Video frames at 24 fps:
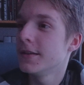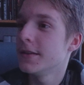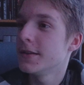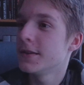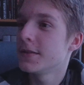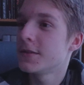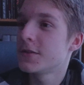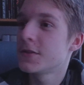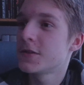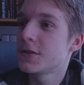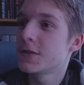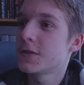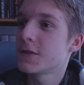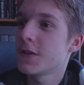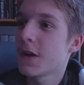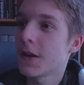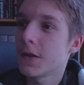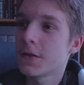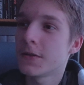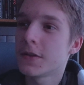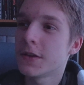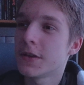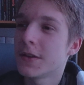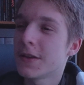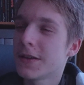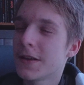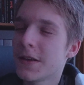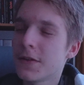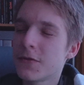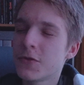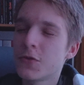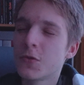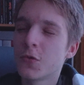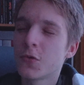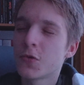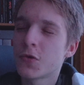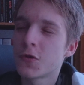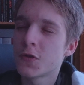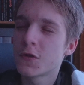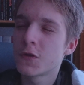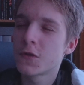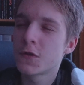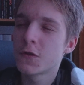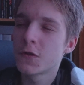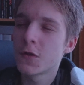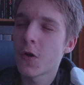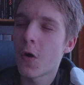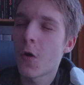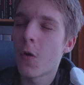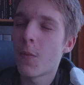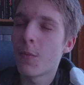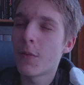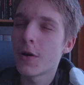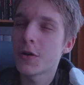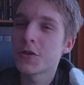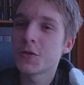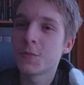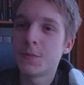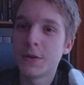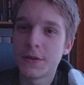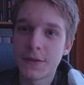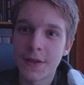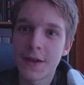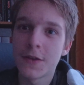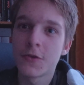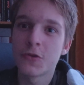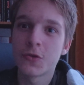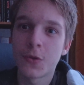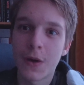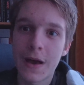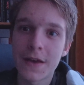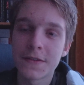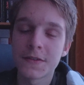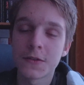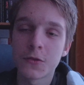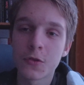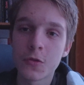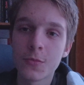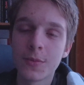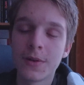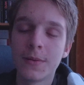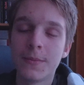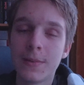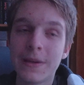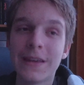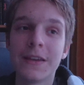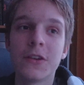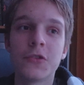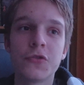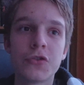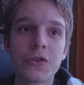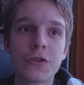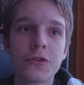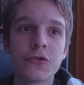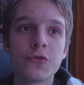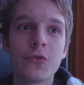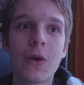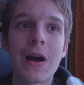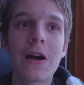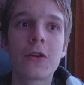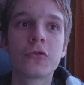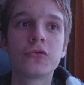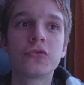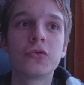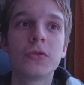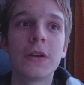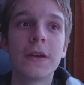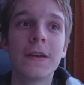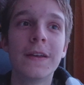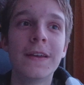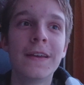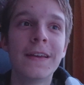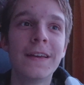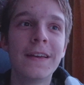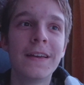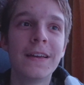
It gives you so much potential as a human being just to actually